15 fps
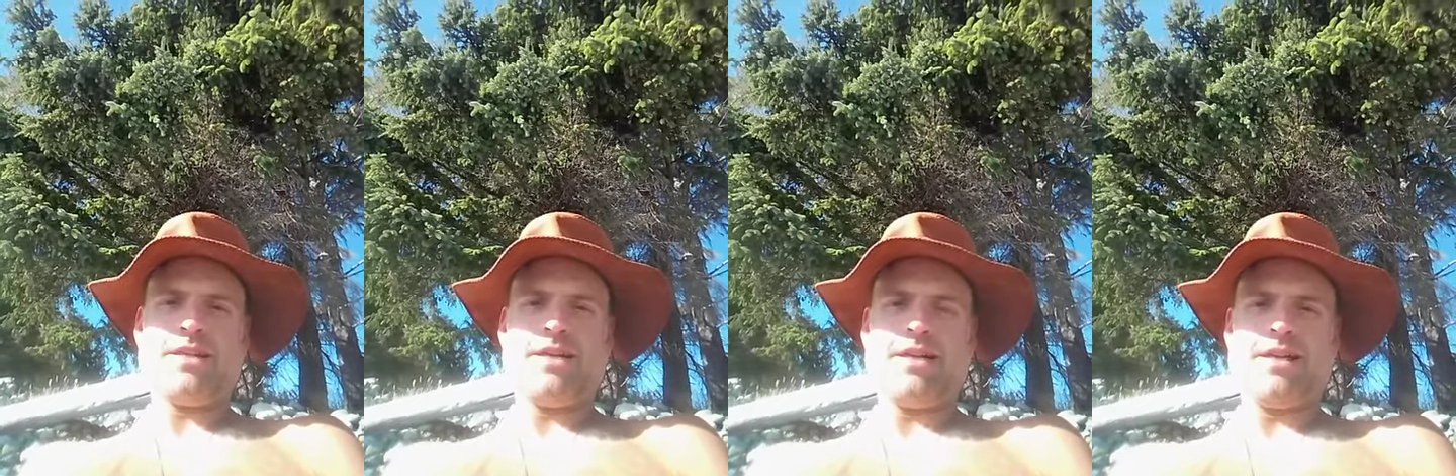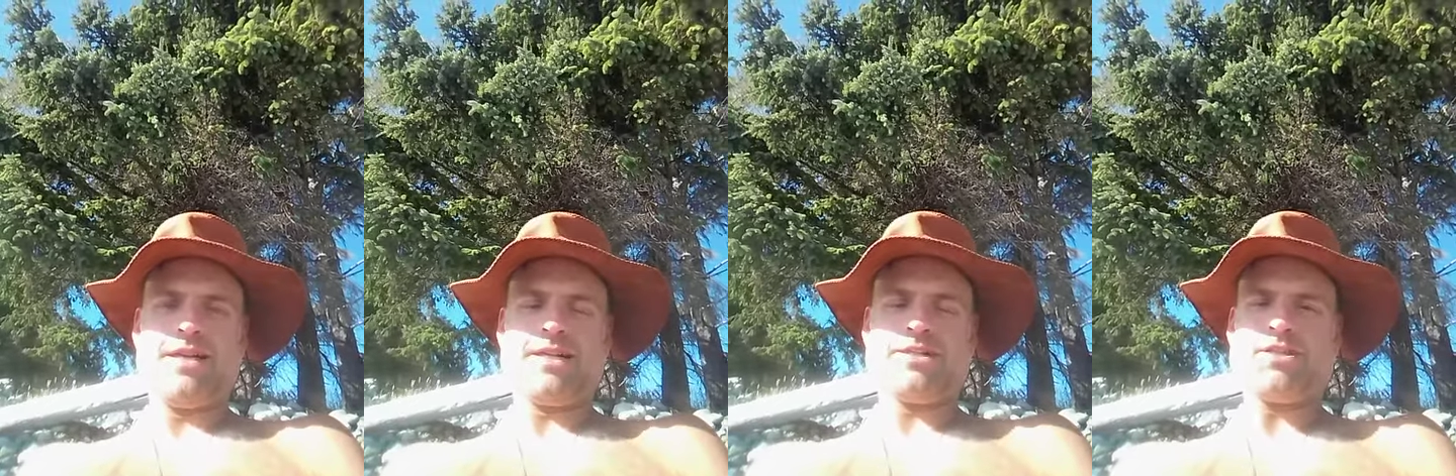
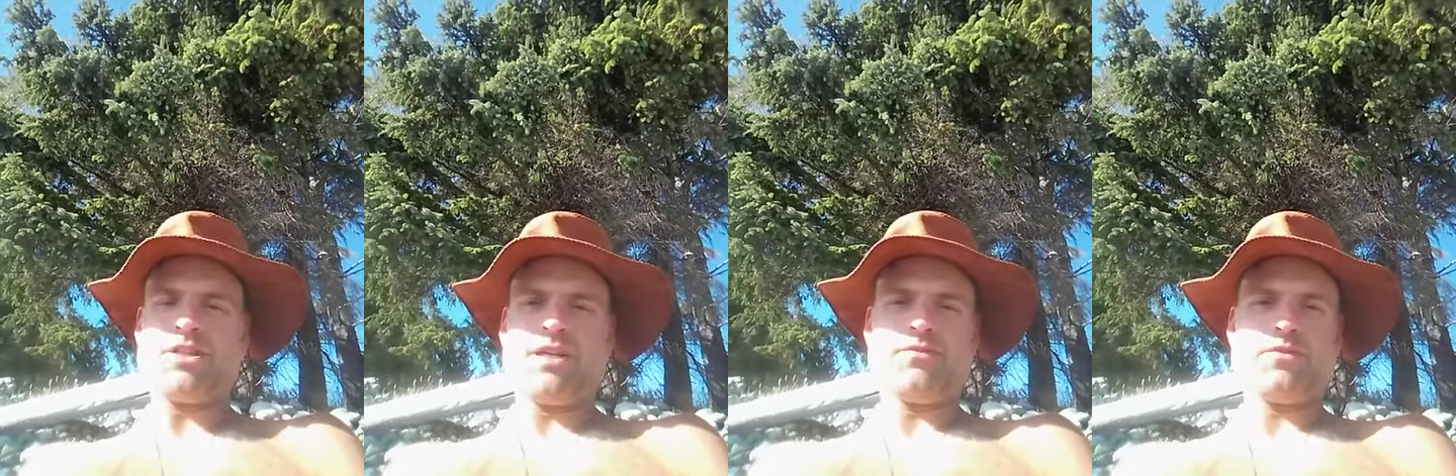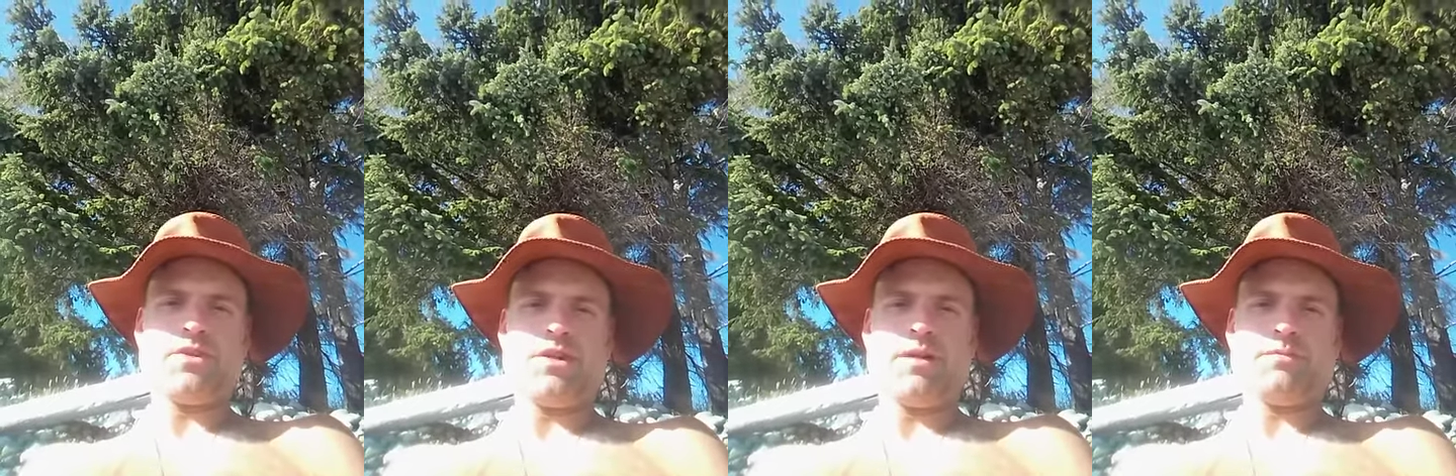Uh,
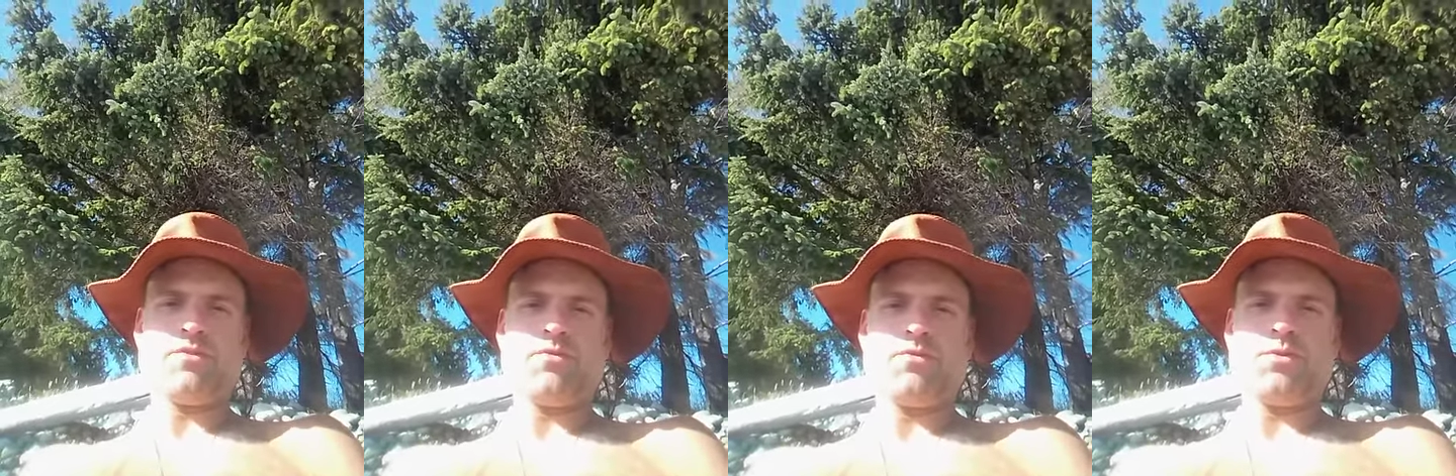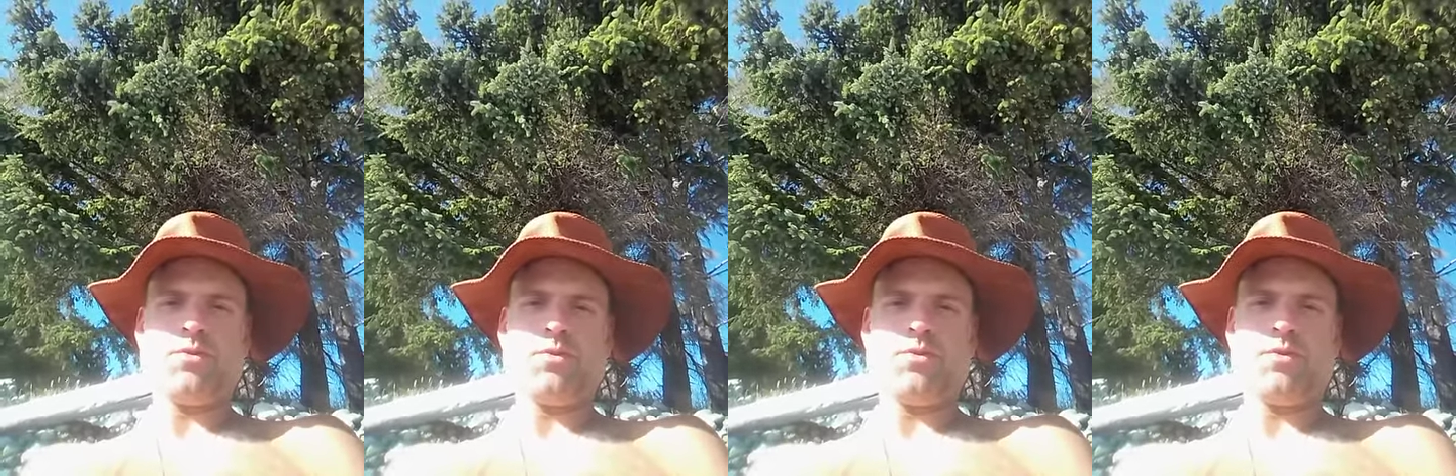Chef Tom's
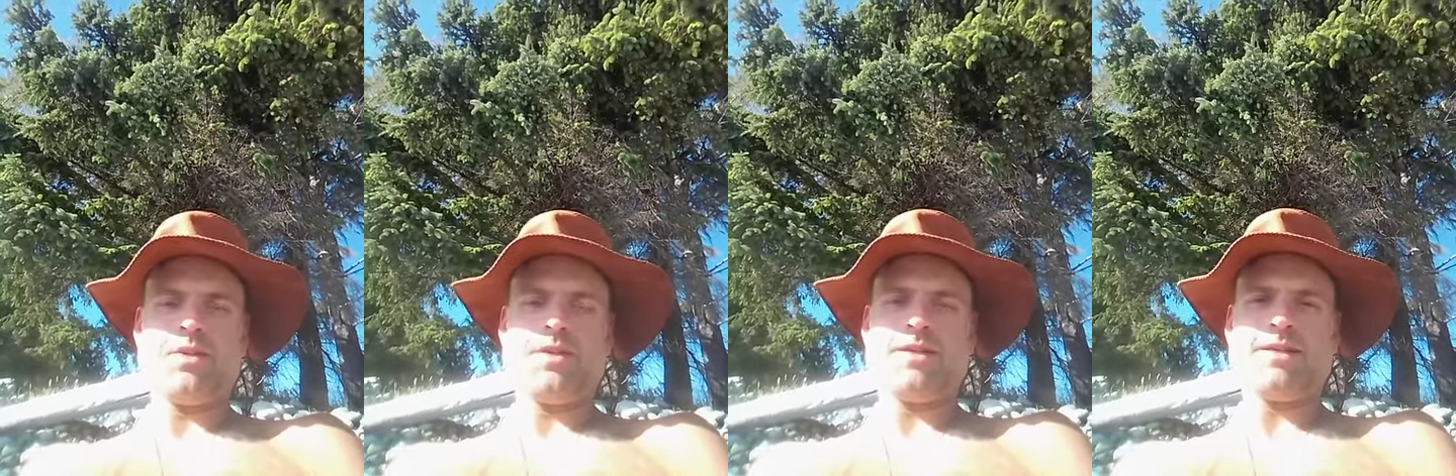Food,